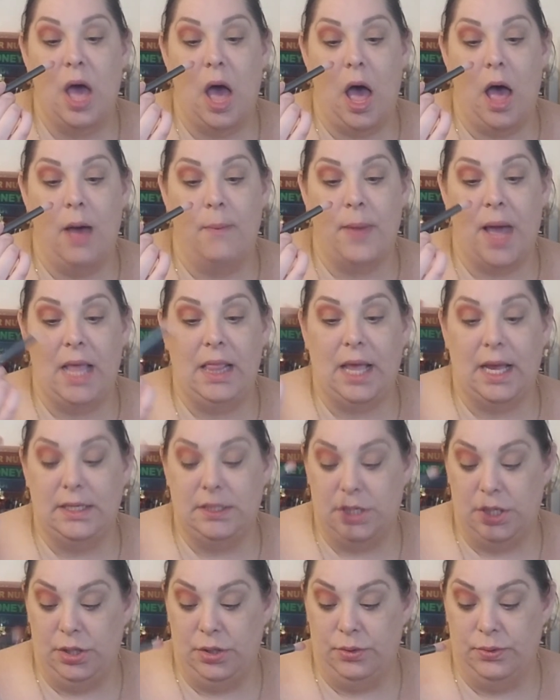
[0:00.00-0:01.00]
I like
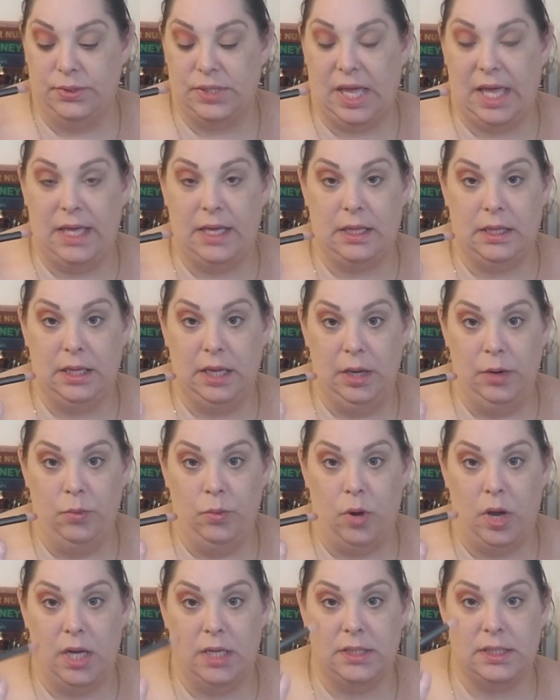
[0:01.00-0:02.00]
to use a clean
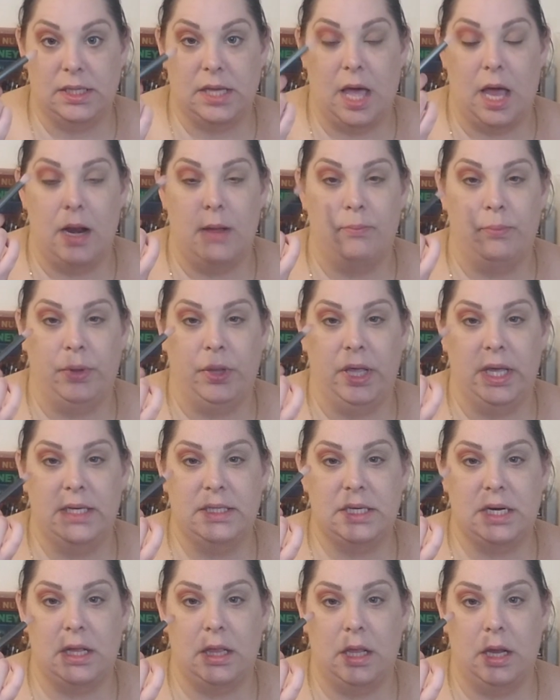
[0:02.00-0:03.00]
one to kind of
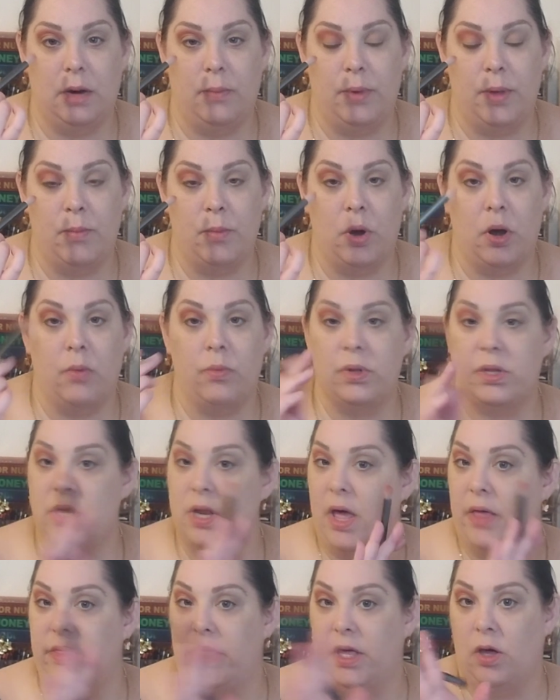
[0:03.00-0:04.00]
blend it a little bit more with
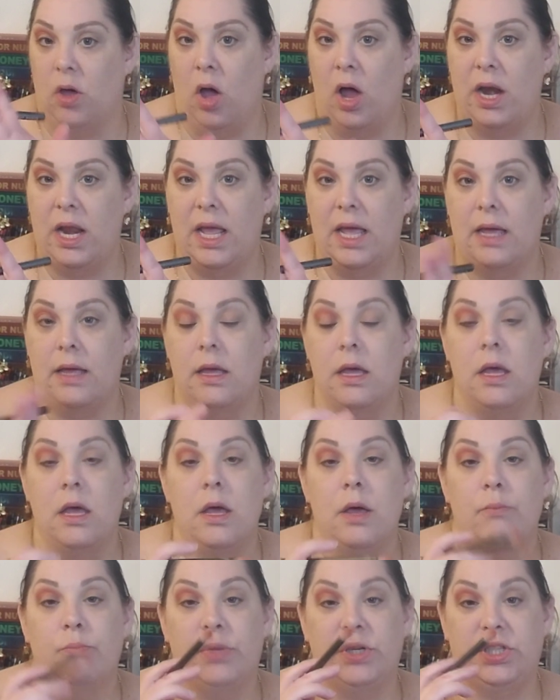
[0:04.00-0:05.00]
nothing on it,
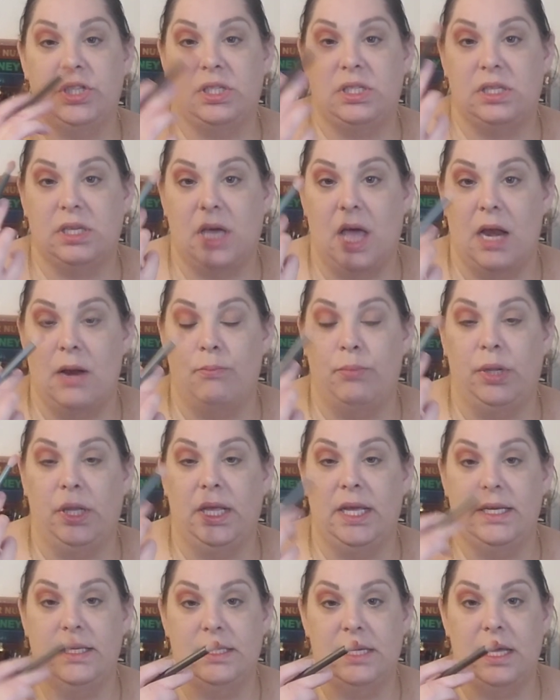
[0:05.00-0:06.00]
but just to kind of
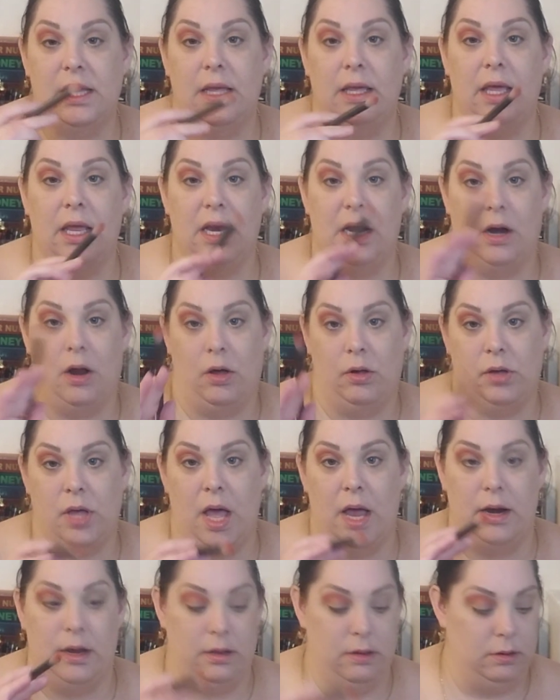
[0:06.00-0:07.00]
blend it and get it all
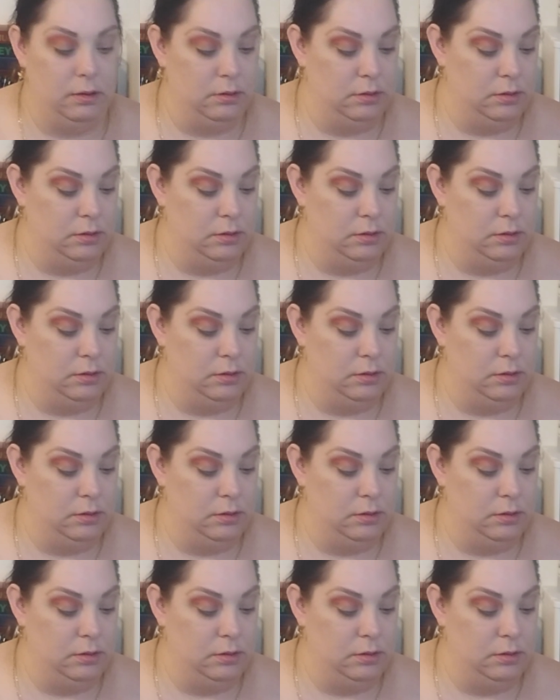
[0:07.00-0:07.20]
kind of